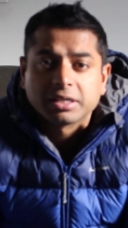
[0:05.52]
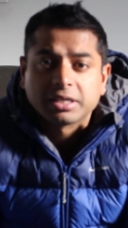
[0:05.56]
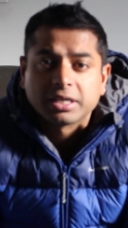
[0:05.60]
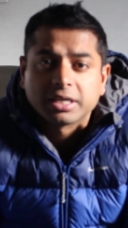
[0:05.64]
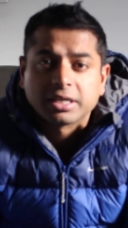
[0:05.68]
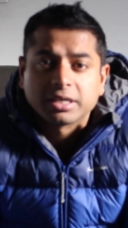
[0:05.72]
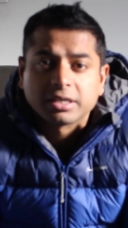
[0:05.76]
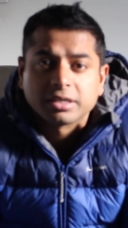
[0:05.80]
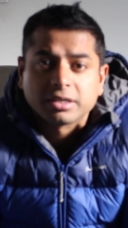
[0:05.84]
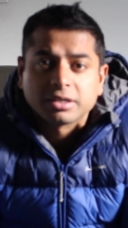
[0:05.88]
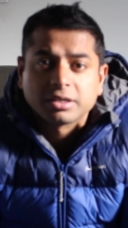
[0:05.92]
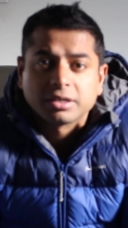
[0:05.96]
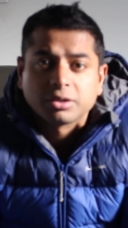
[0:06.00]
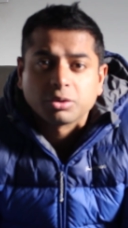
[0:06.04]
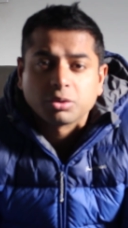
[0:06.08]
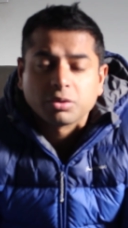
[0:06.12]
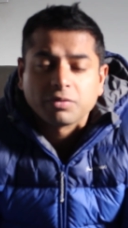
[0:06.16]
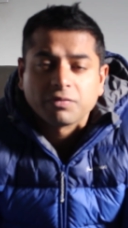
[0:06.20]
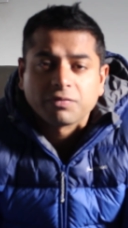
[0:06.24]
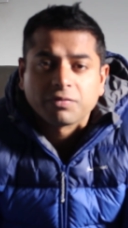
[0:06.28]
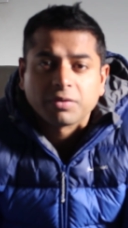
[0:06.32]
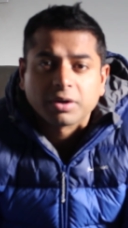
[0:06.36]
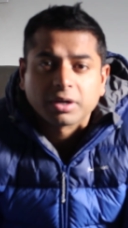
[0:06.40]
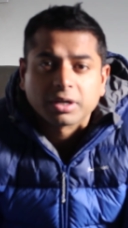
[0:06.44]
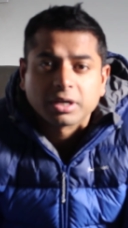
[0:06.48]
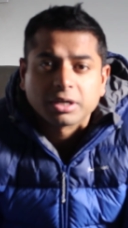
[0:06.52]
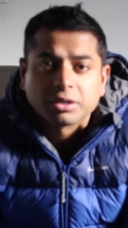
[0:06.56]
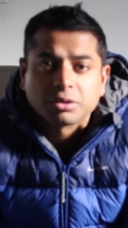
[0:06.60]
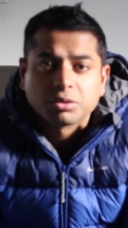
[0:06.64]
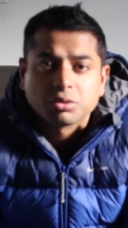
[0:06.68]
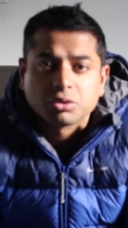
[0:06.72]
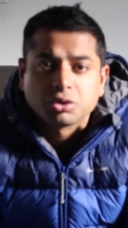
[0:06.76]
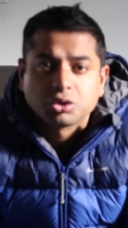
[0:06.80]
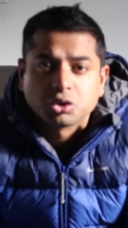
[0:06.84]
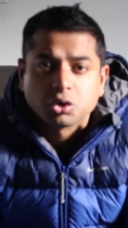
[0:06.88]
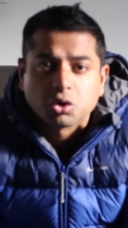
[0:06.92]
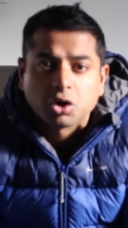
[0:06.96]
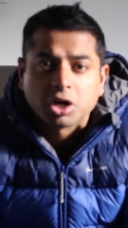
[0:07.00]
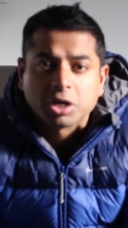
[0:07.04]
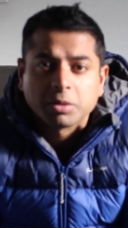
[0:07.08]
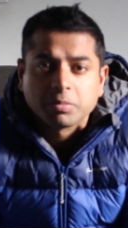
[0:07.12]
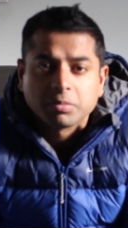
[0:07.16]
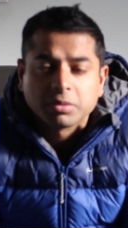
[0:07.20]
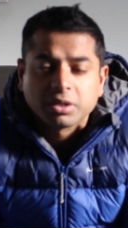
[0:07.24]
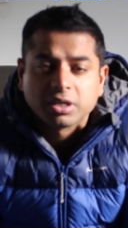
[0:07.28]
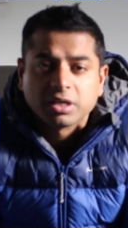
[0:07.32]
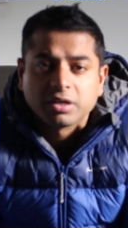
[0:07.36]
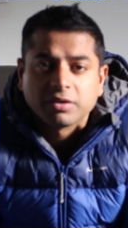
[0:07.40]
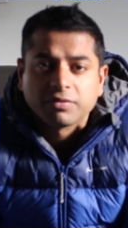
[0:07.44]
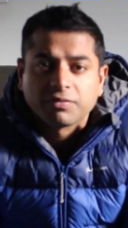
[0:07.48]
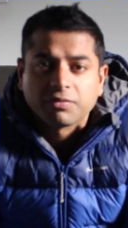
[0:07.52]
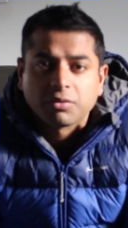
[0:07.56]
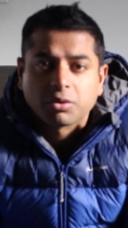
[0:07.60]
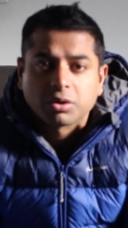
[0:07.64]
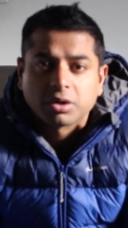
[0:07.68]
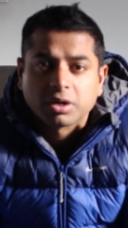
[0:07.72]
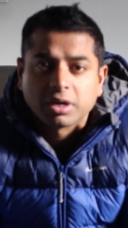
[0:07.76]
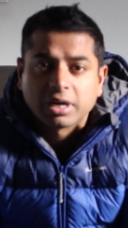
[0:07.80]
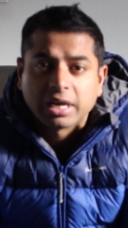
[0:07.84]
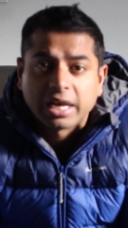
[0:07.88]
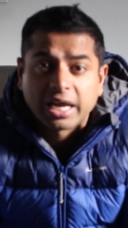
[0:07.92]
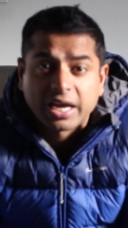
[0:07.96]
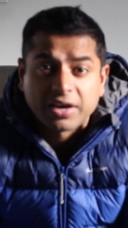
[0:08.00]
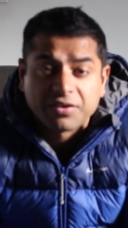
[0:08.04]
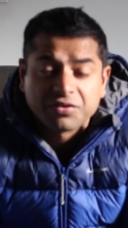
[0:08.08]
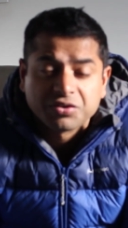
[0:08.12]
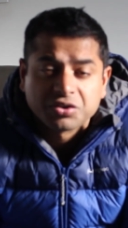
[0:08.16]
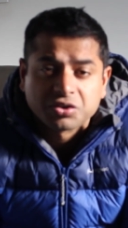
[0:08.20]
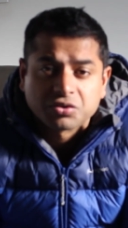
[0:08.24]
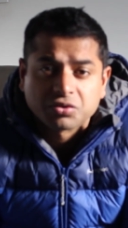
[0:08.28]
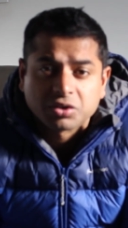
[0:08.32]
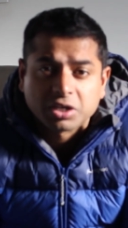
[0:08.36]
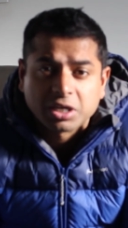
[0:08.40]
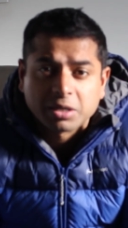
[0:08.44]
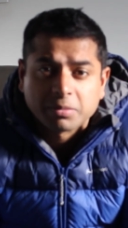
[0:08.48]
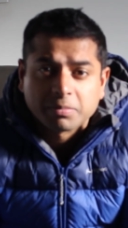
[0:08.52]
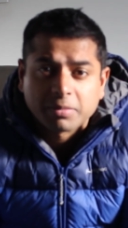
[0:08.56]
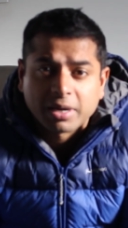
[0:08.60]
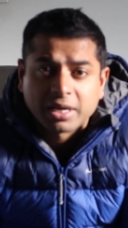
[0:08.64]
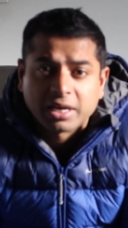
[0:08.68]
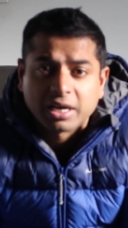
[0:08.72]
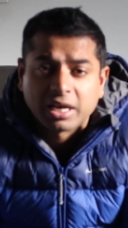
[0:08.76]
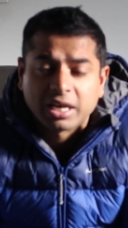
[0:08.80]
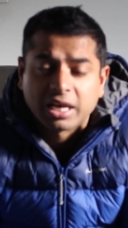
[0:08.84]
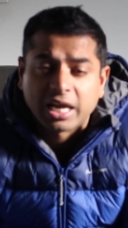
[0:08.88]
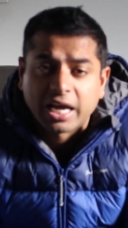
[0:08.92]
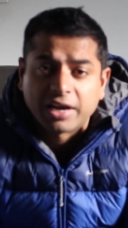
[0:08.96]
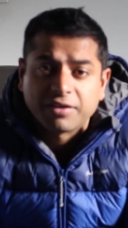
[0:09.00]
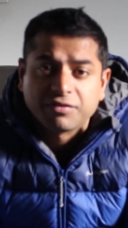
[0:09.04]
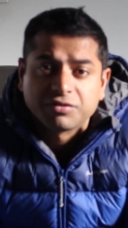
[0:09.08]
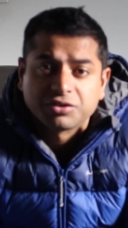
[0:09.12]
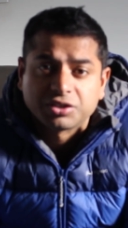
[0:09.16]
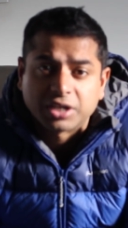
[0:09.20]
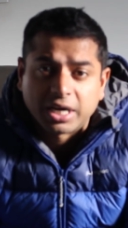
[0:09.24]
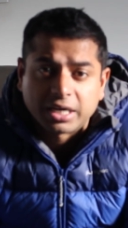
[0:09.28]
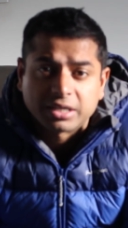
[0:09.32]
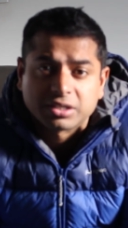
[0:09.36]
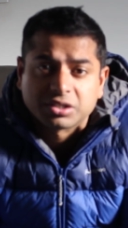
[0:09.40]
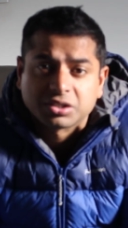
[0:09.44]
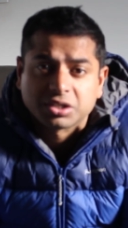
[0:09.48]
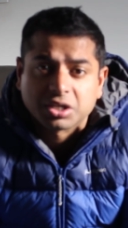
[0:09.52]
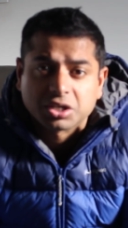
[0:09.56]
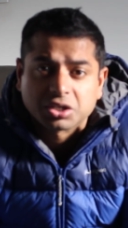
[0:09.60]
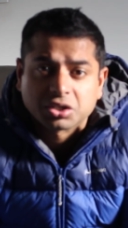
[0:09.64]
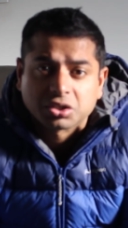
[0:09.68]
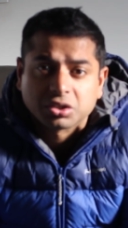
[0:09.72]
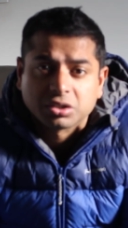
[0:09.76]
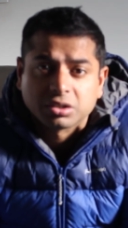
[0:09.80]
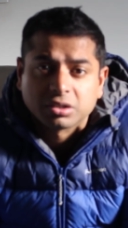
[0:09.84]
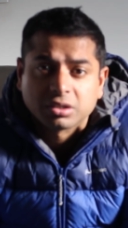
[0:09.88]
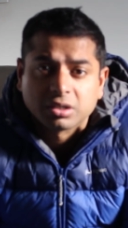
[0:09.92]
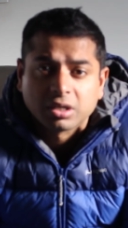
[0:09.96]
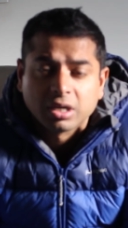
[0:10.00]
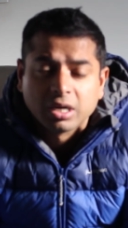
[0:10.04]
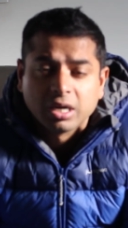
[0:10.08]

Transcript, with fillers: then don't forget to join me for a live stream and a live chat session